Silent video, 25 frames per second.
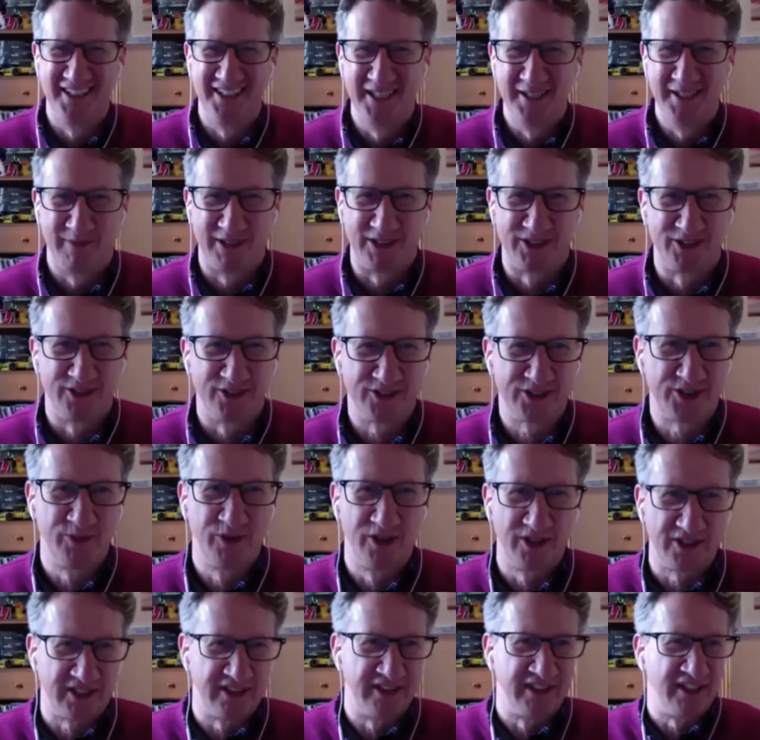My daughter
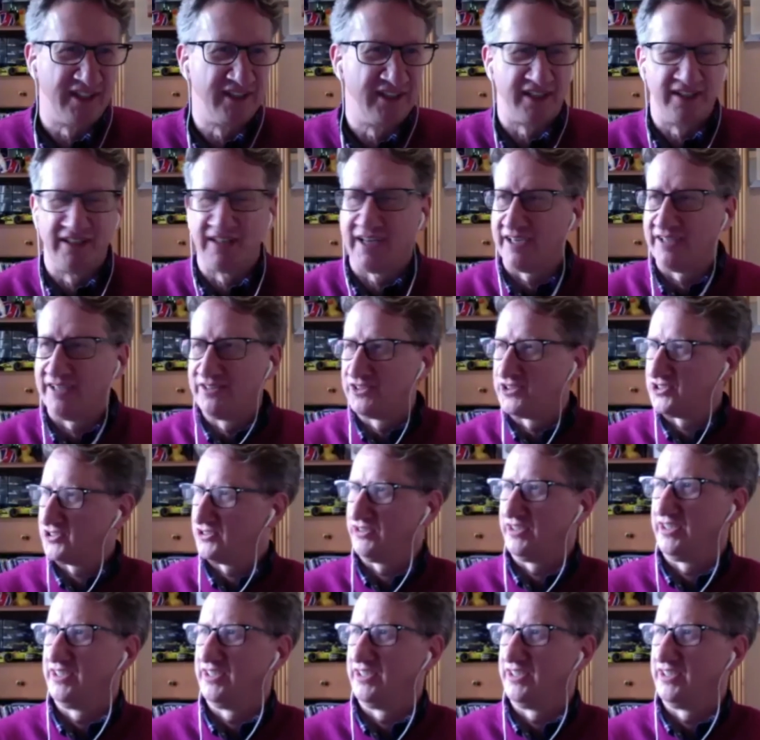works in that industry,